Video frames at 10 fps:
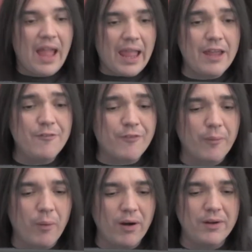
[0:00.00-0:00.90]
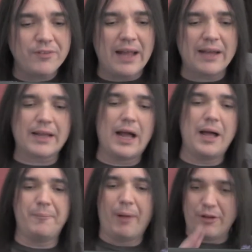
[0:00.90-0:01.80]

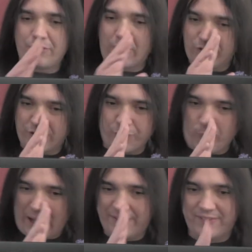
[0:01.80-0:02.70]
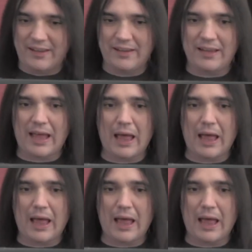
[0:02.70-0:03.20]
Infowars.com, Paul Joseph Watson.